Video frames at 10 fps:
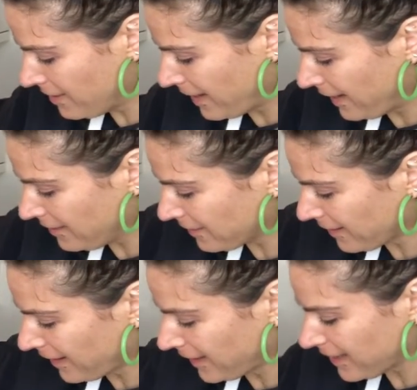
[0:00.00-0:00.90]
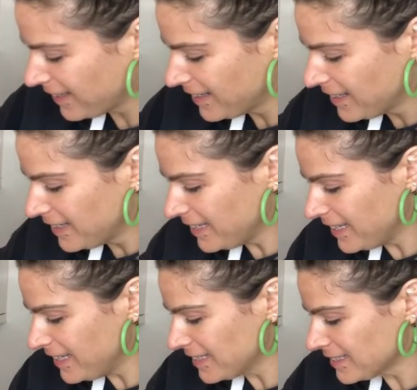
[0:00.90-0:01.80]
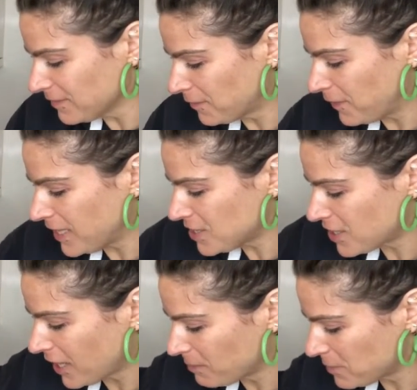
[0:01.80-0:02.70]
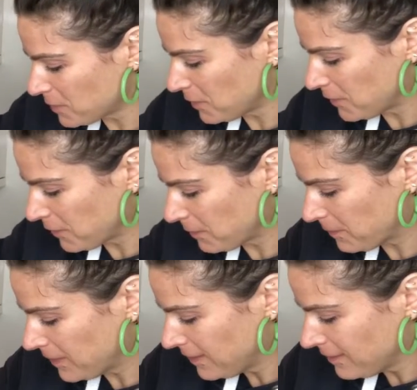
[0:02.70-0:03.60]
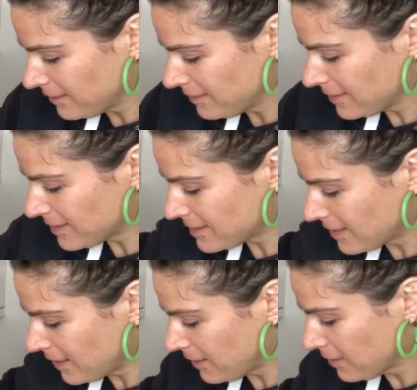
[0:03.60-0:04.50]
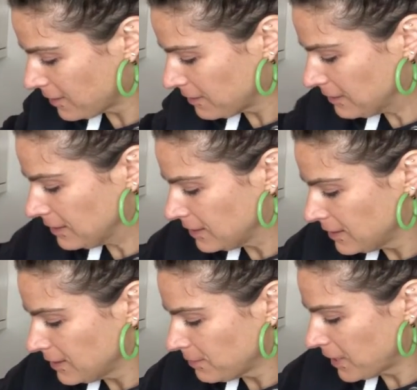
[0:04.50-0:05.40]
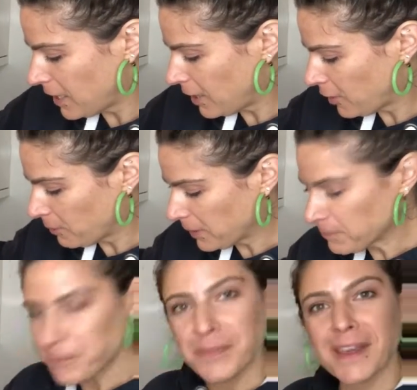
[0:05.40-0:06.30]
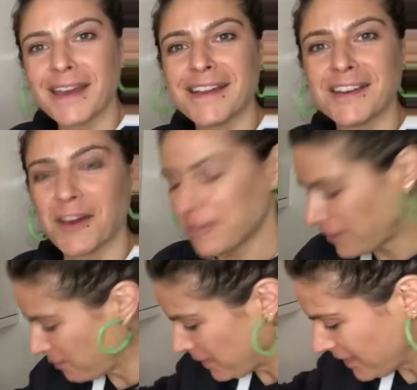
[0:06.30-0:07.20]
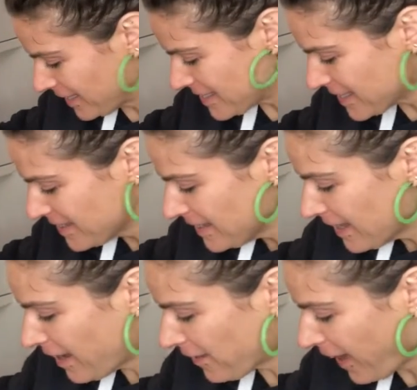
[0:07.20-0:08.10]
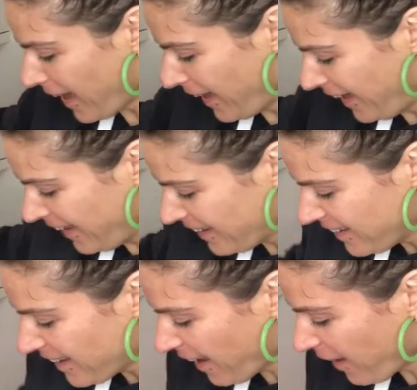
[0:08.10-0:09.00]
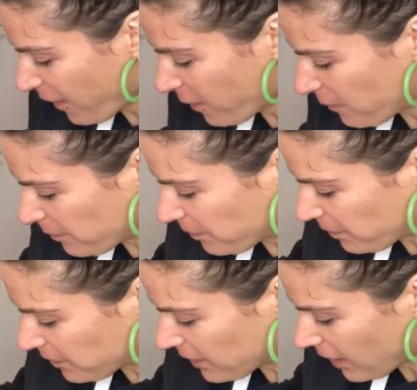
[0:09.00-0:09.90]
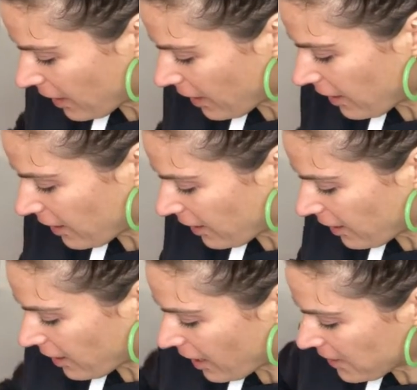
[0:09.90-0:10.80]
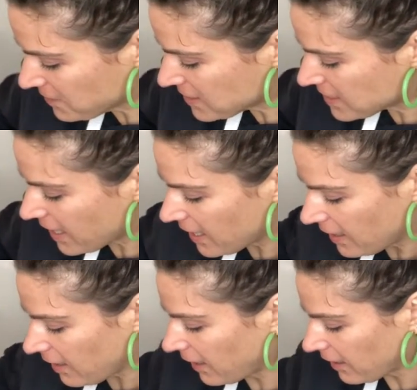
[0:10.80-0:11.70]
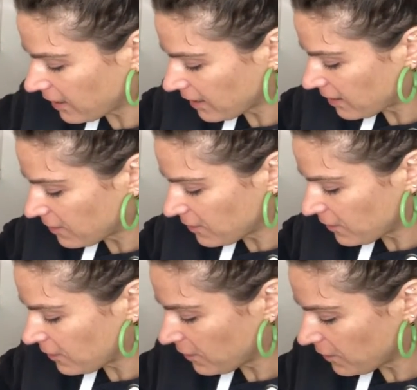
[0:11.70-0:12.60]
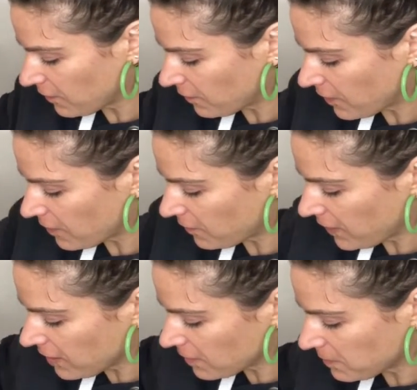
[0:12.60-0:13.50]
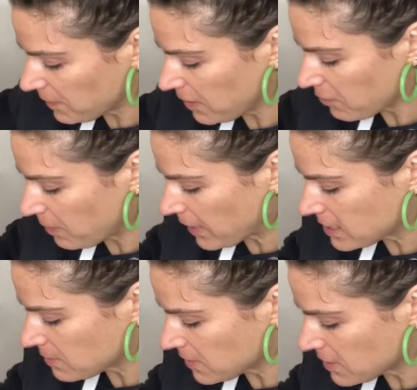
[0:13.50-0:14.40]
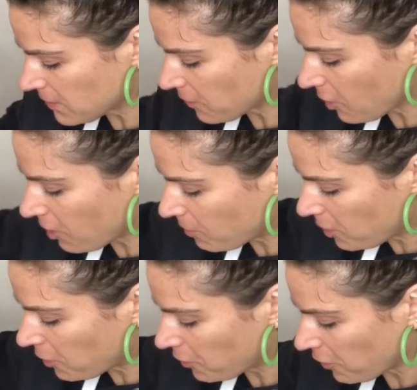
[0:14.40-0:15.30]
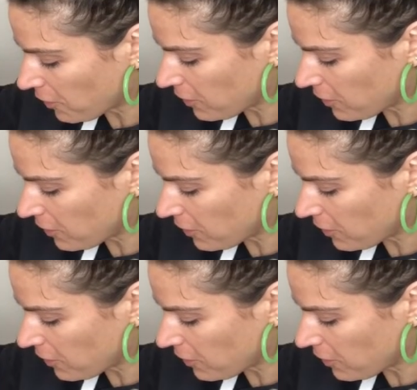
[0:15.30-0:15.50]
They look like neat little V shapes, all of them. That's a bit alarming. No, that'd be nice. Okay, I have to say, like, vegan meat replacements have come along